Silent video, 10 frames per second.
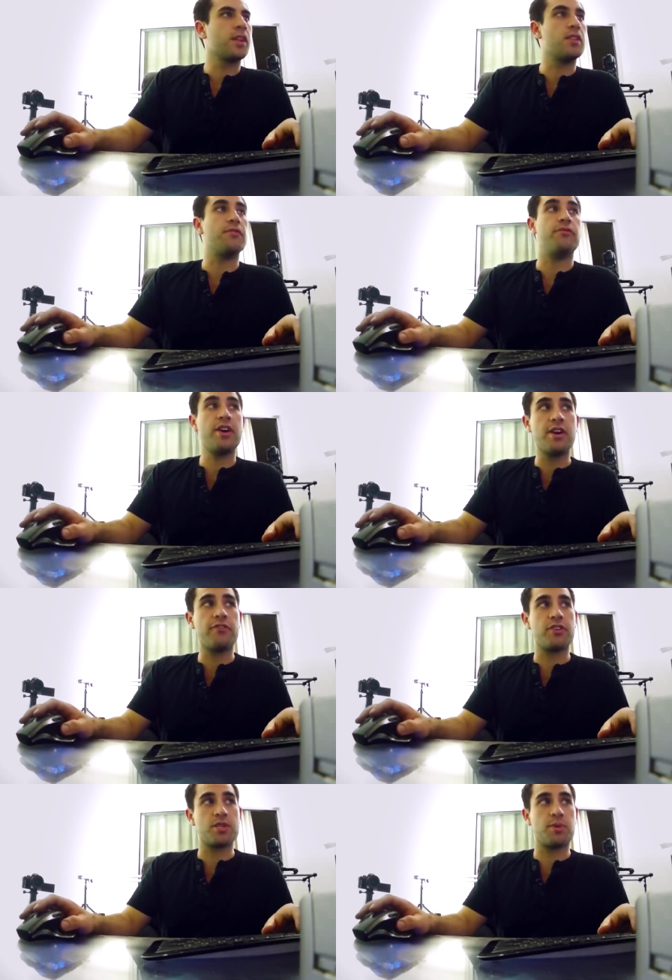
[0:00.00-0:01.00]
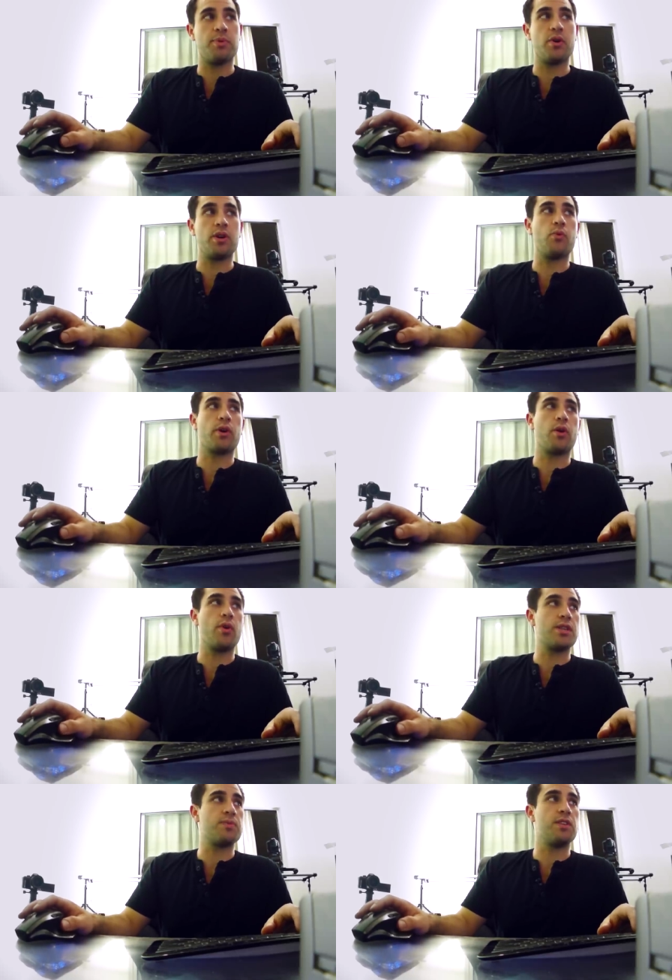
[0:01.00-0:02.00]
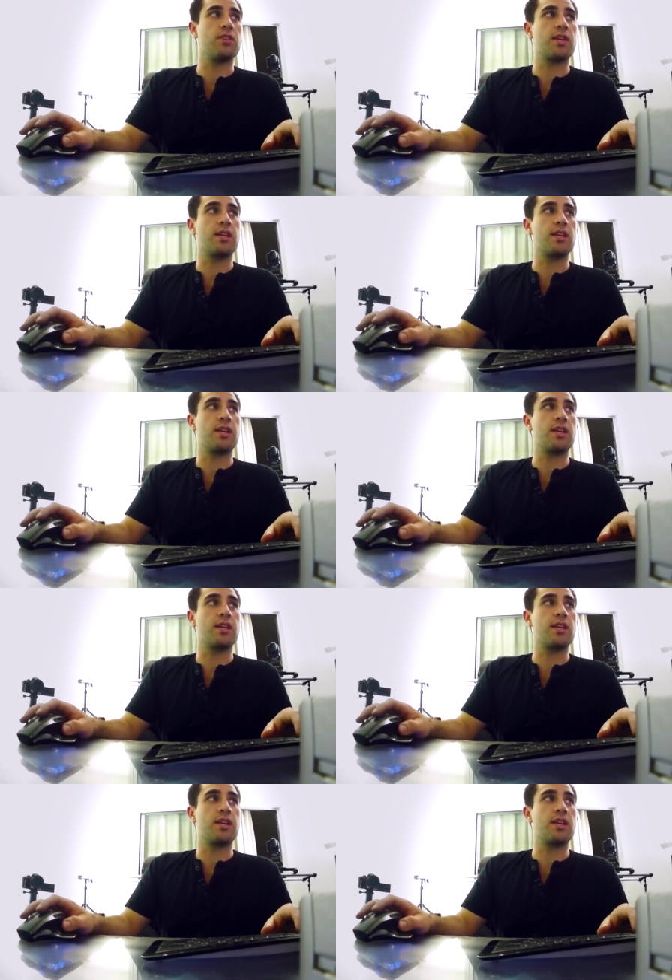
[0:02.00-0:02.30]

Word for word: The very first component we're going to be looking